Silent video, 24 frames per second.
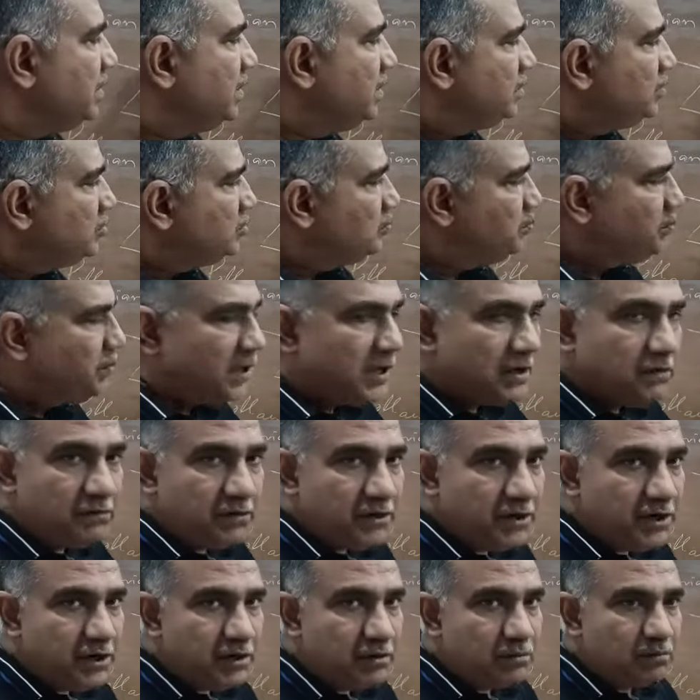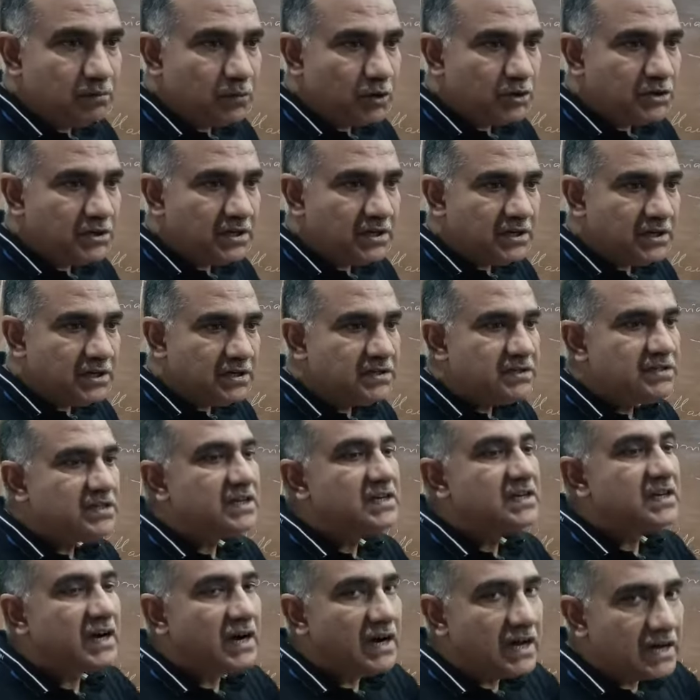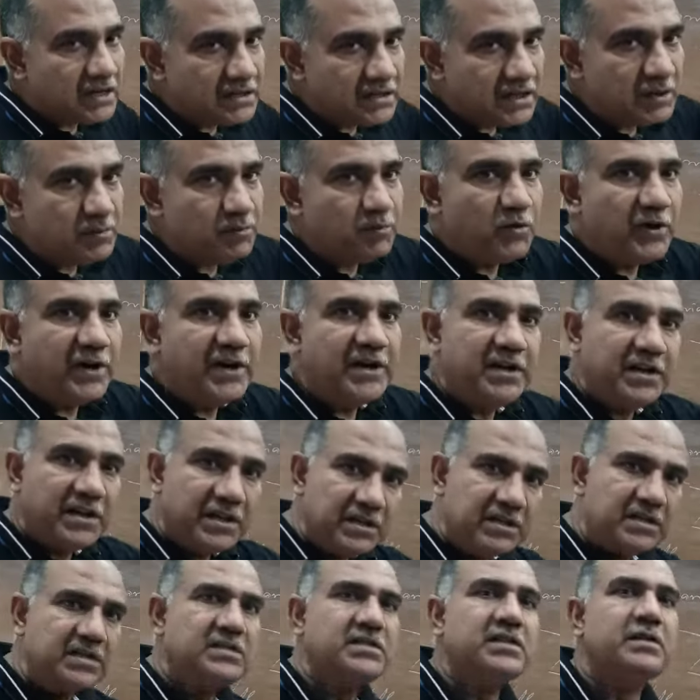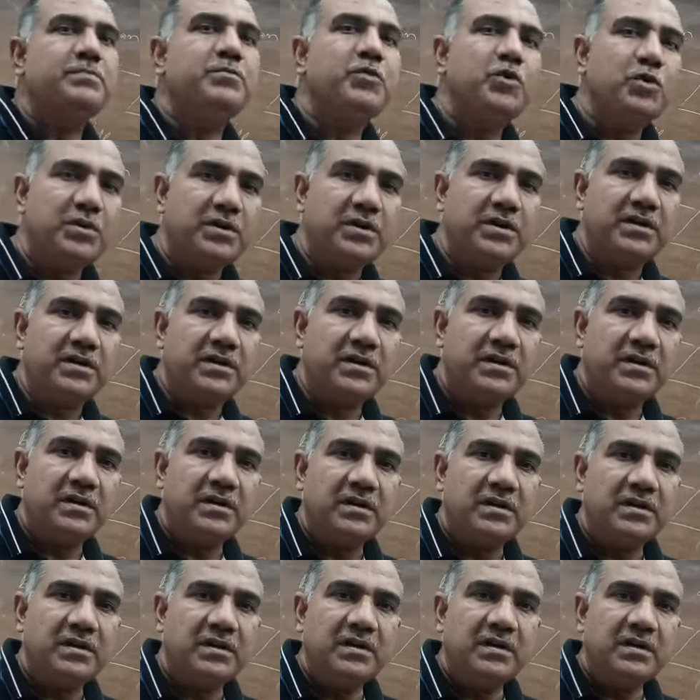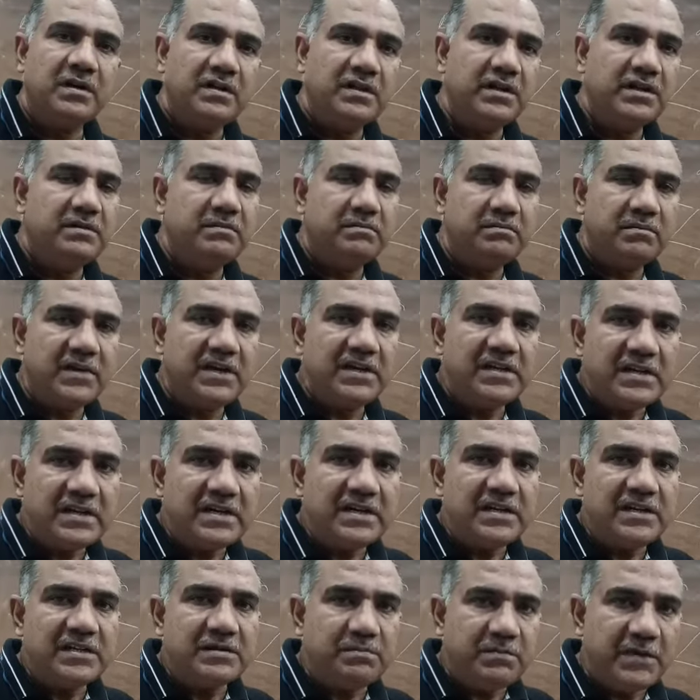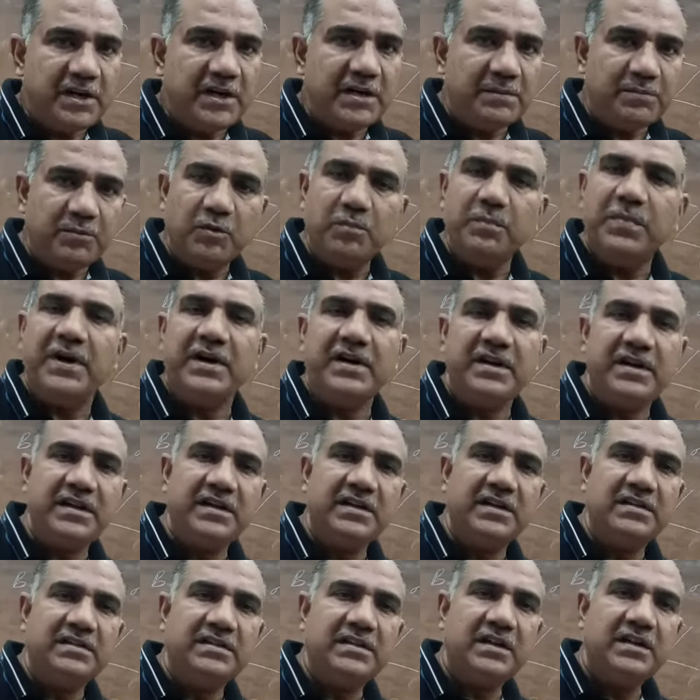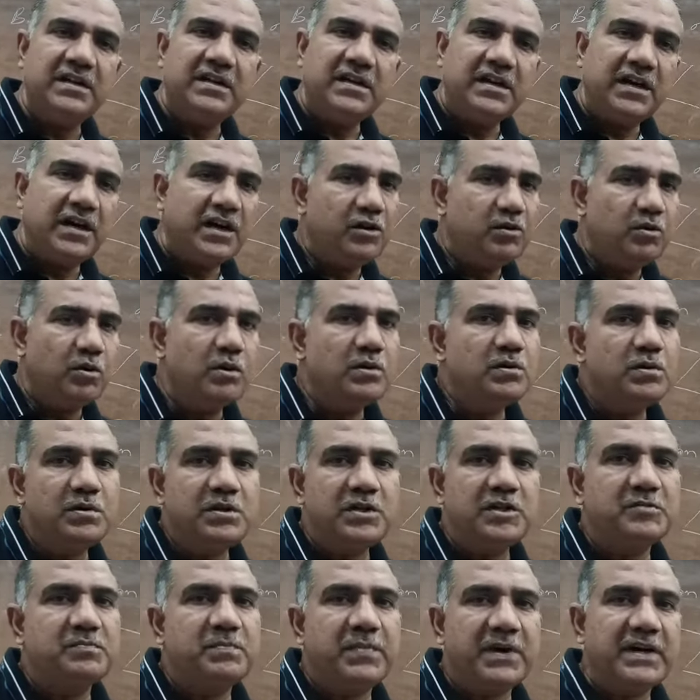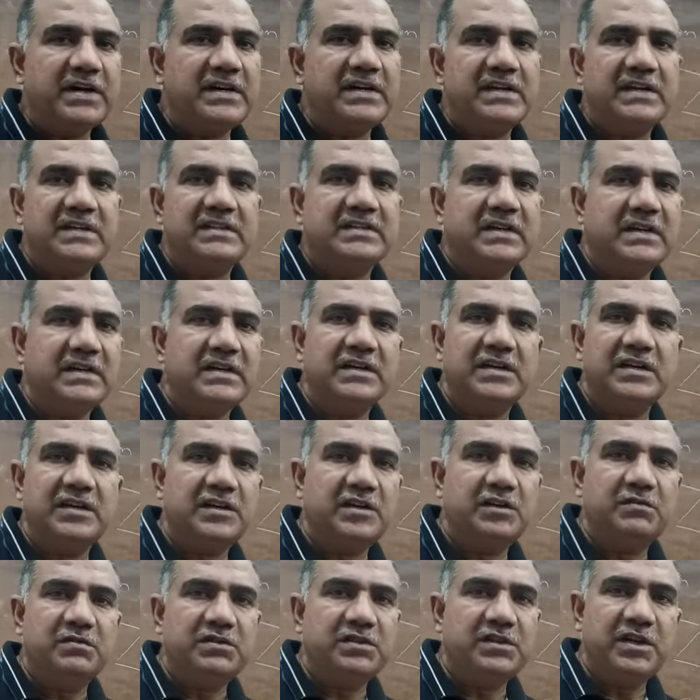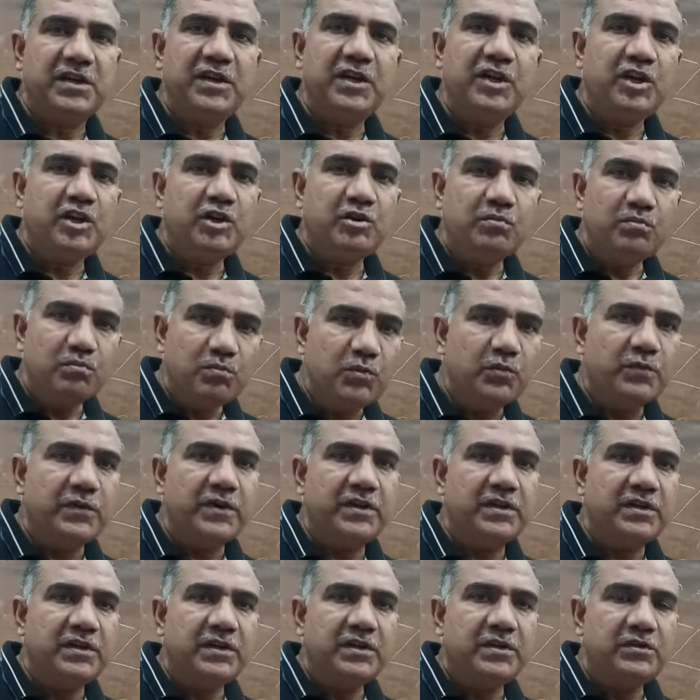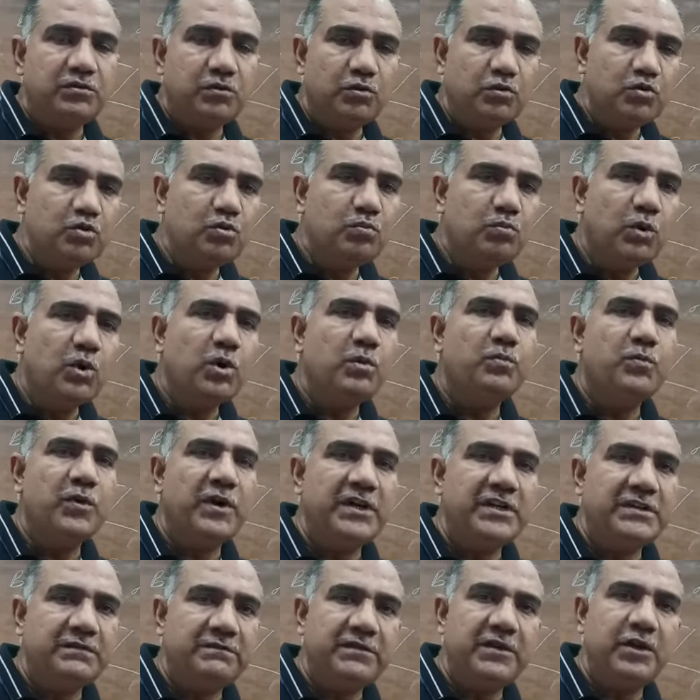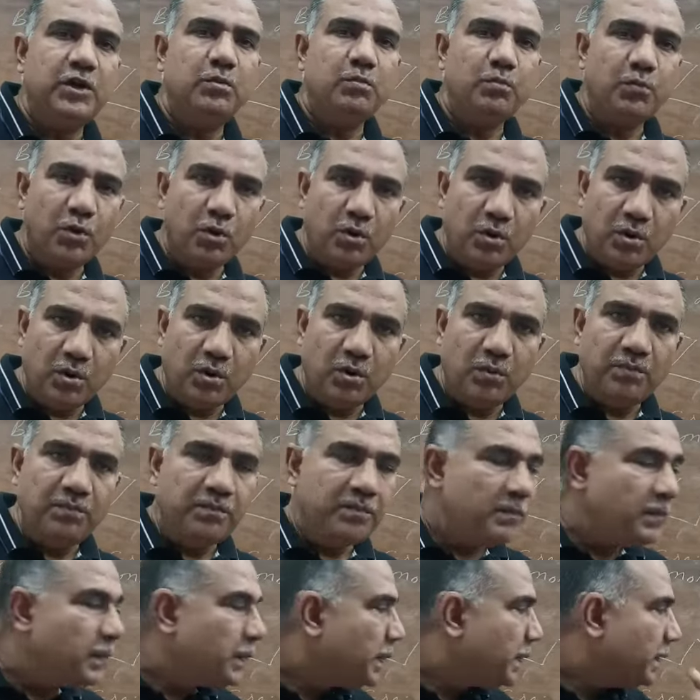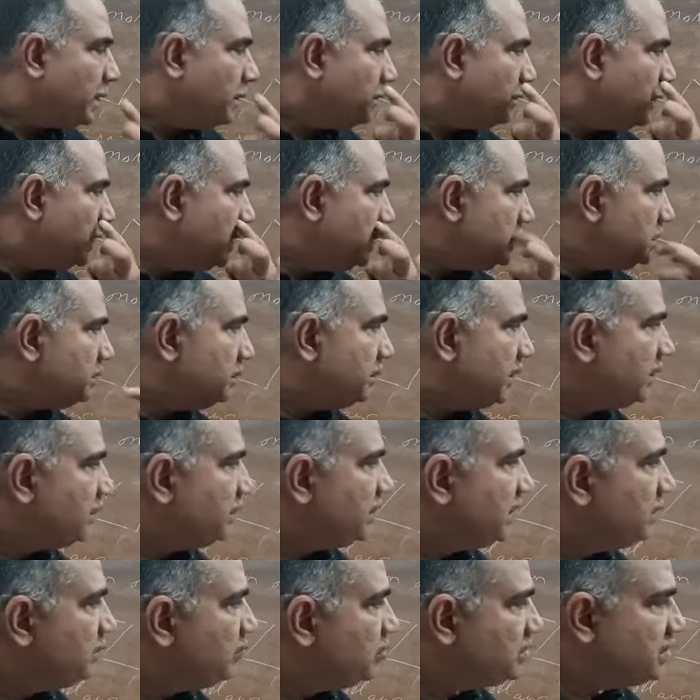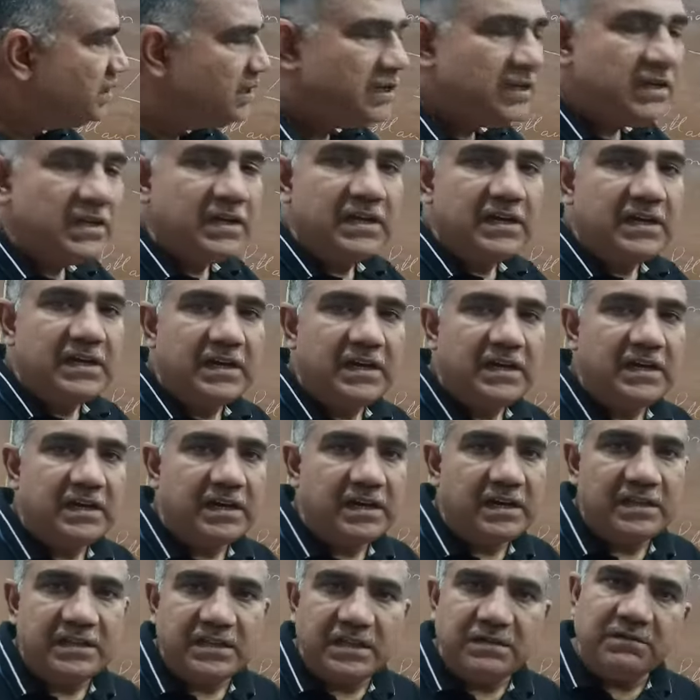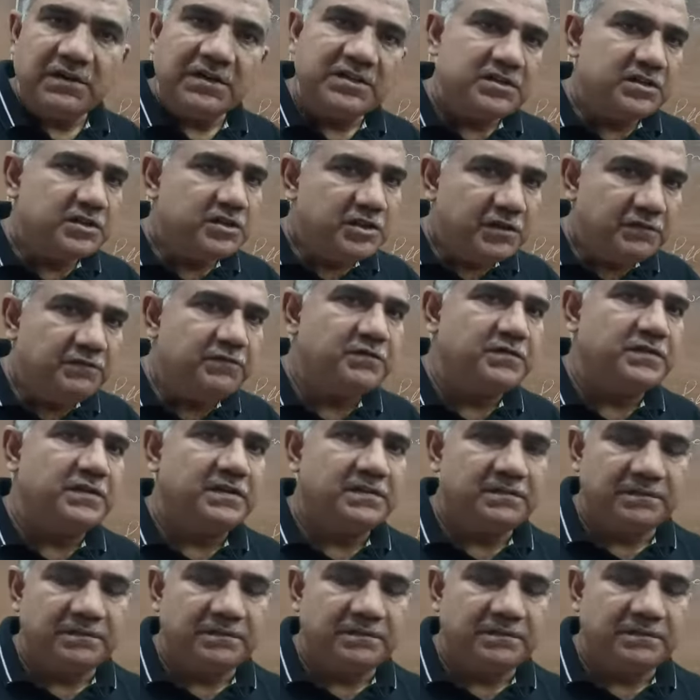So Brownian motion is yet another point in the support that matter is made up of particles, and also these particles are continuously moving. So two more points we have brought home. One is Brownian motion and another was diffusion.